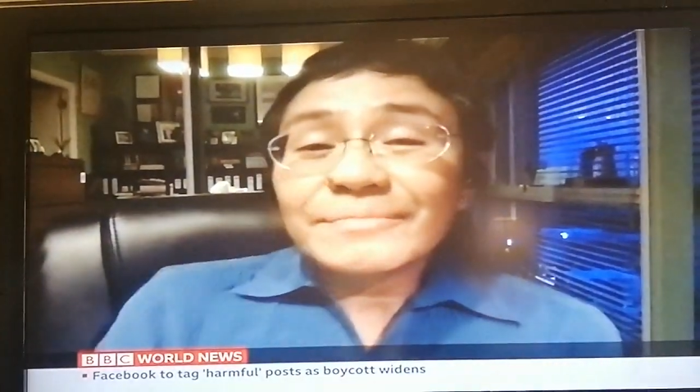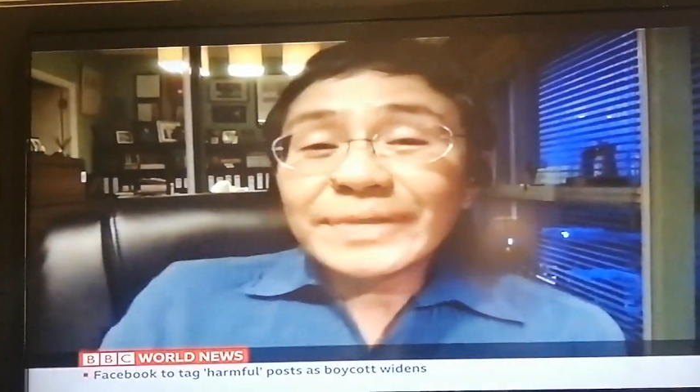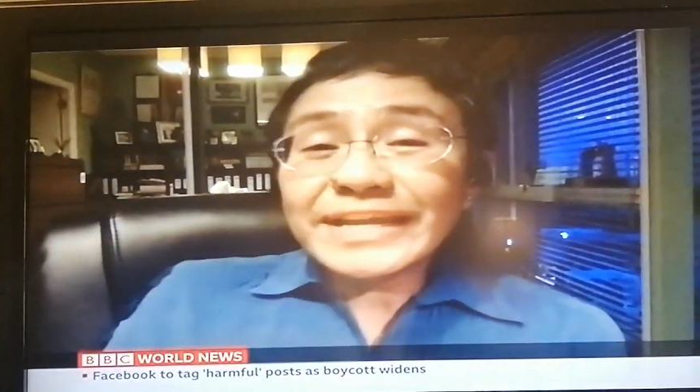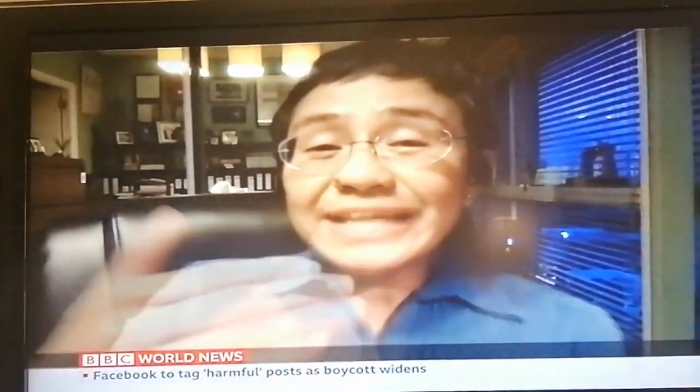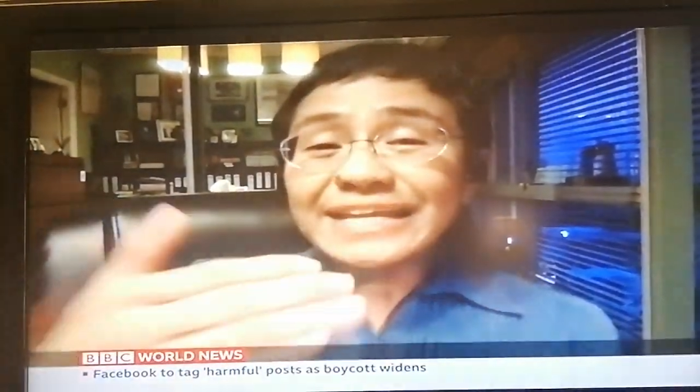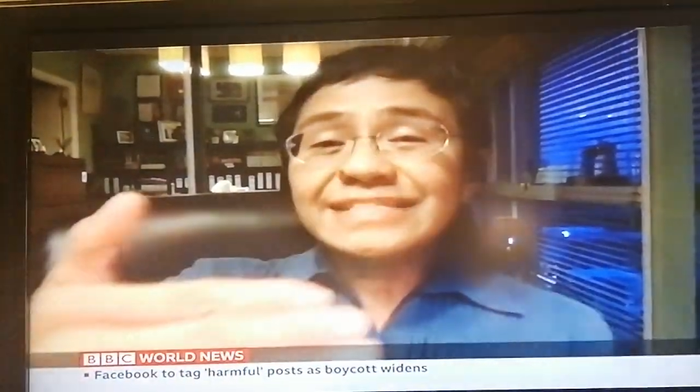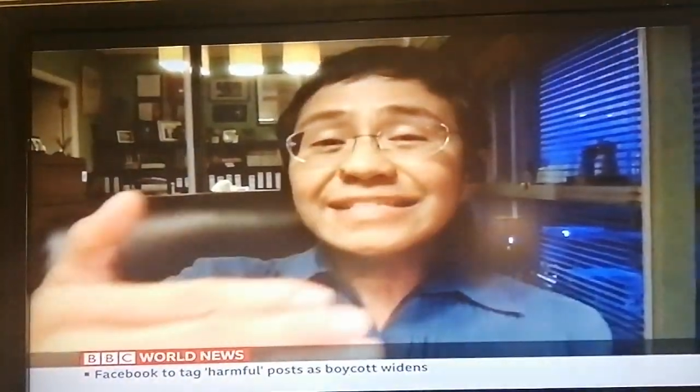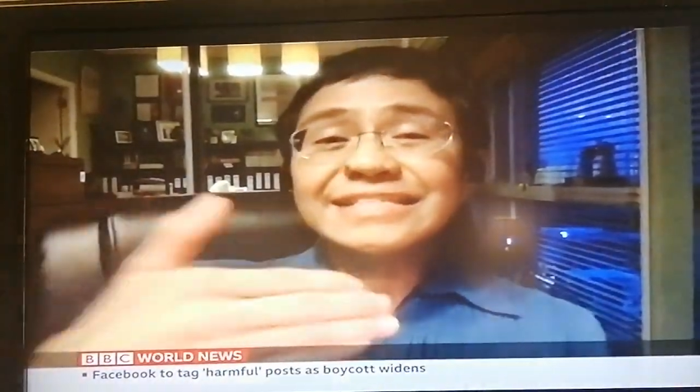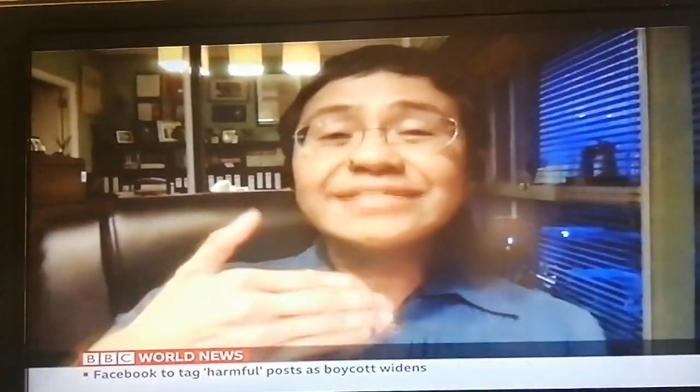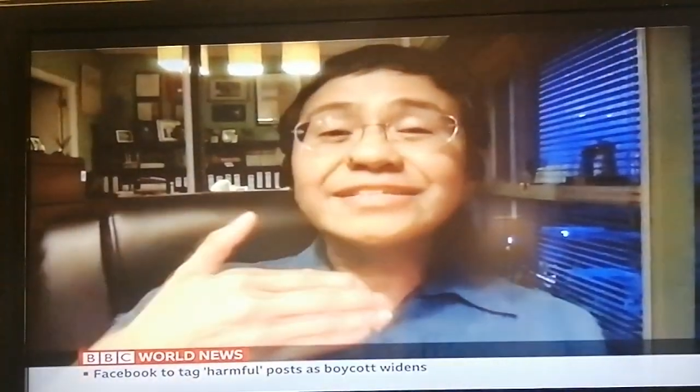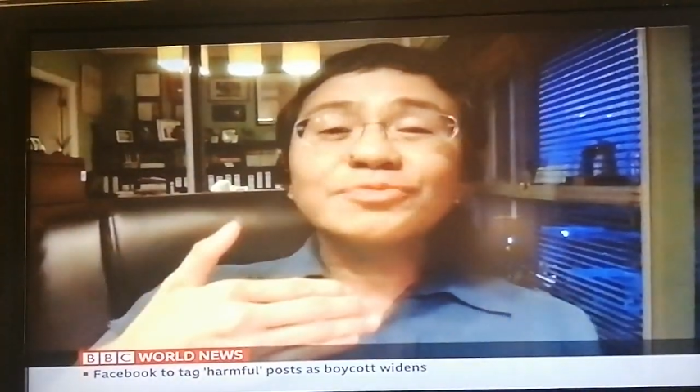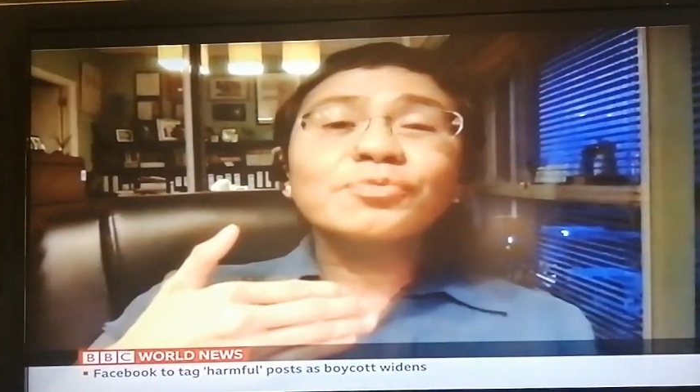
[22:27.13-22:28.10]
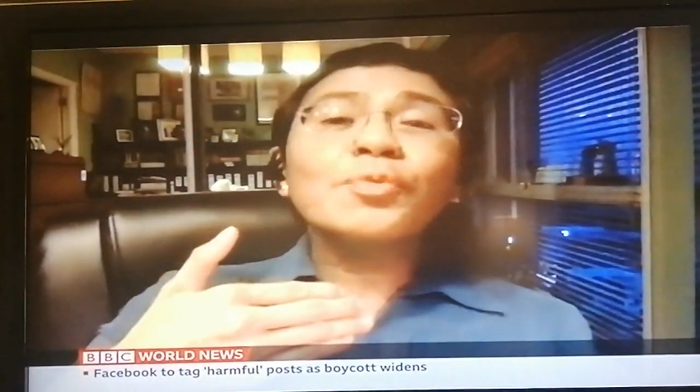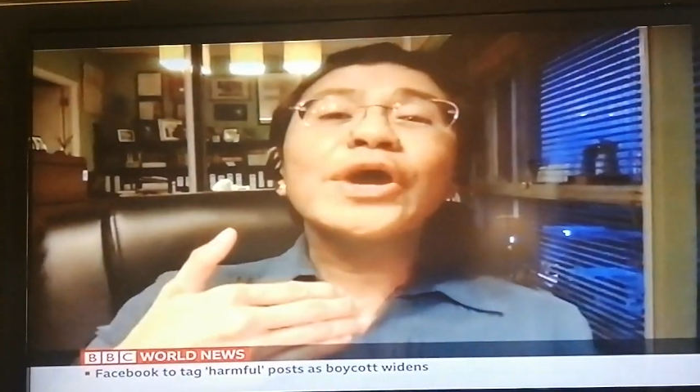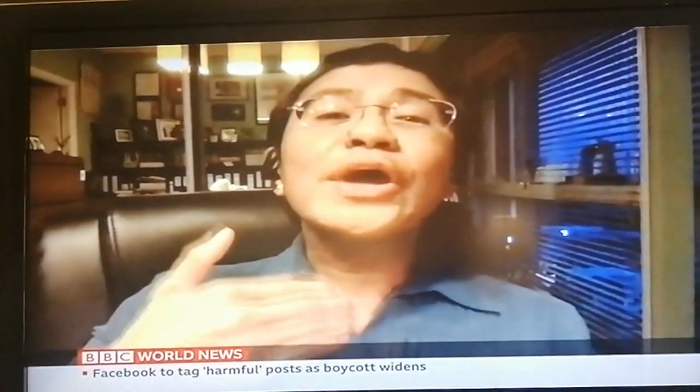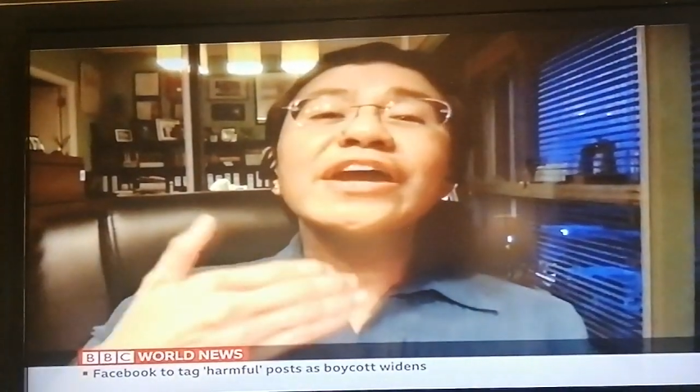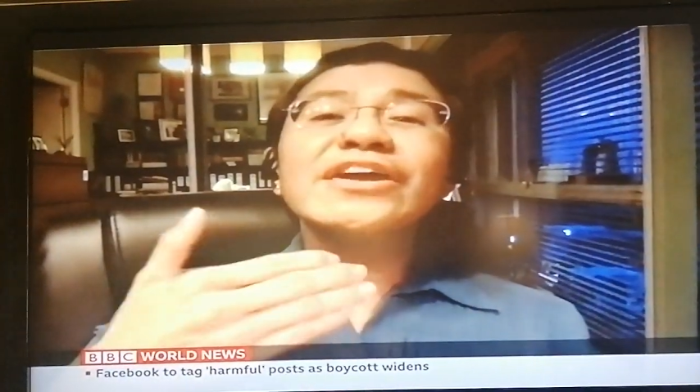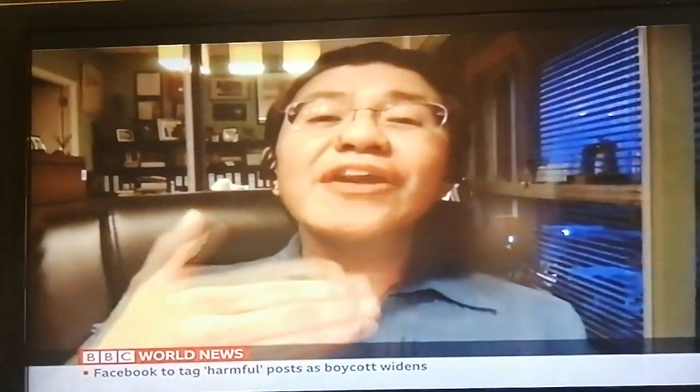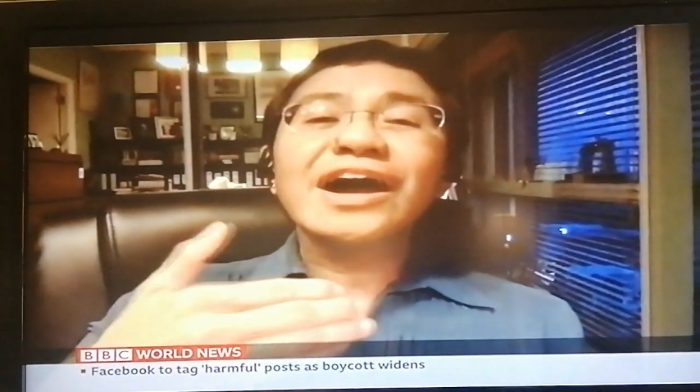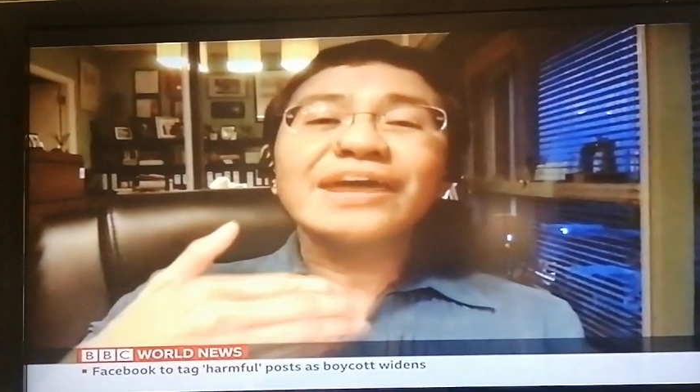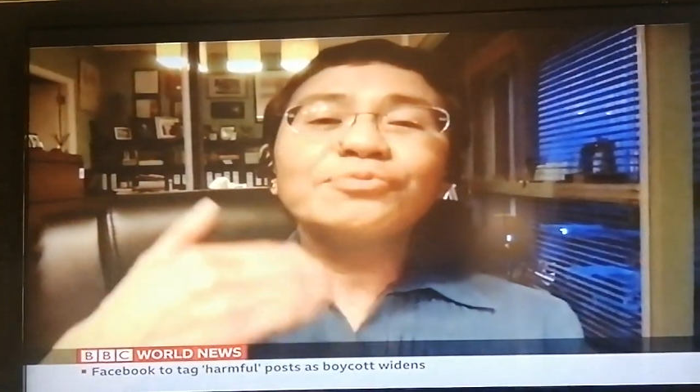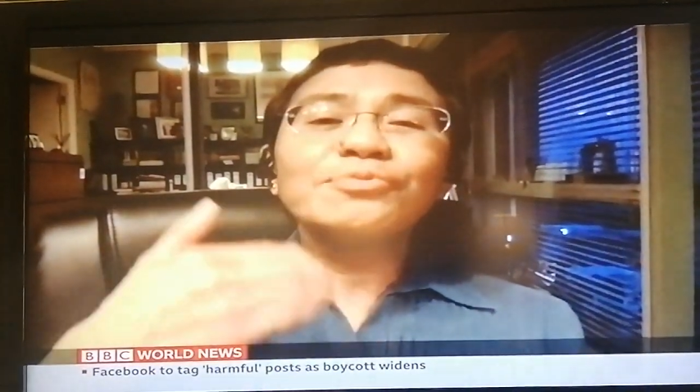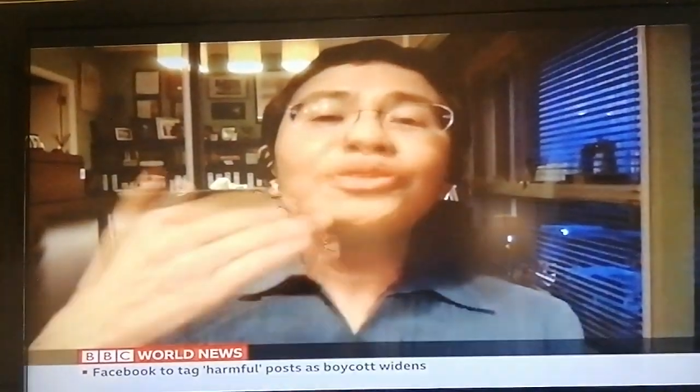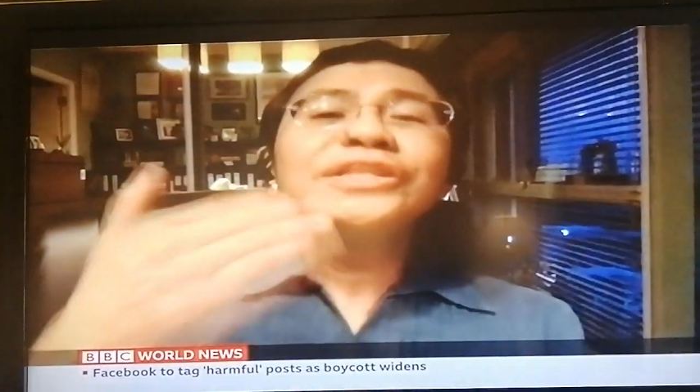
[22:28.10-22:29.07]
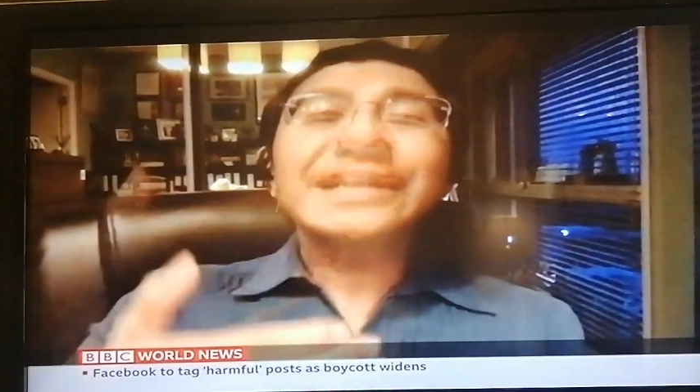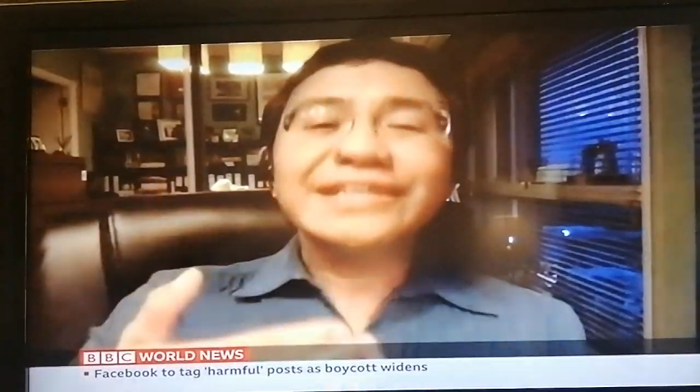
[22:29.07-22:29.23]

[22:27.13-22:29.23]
but I guess this is where I would